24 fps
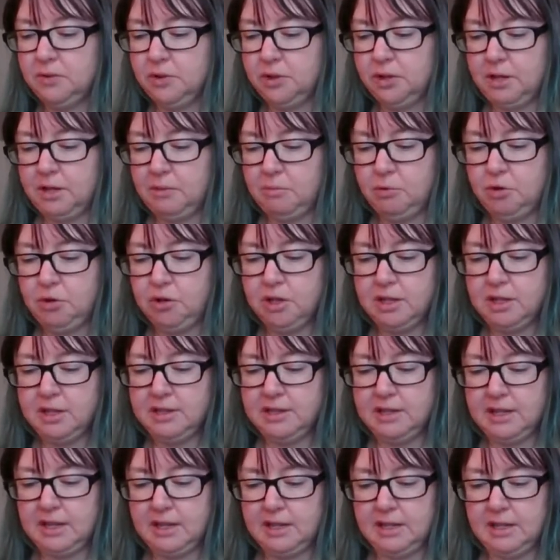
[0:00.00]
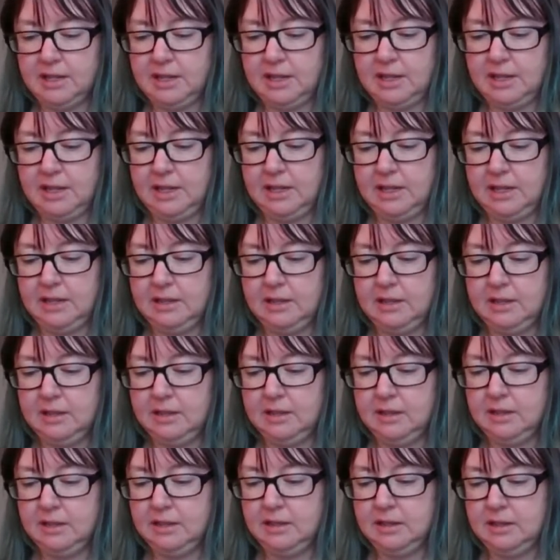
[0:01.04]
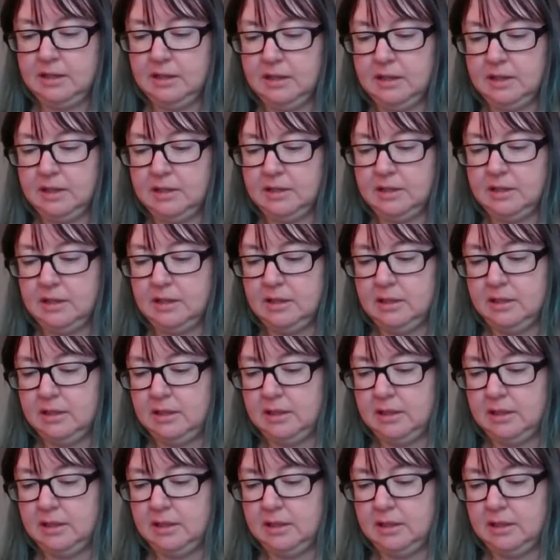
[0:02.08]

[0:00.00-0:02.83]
For a more exact idea, see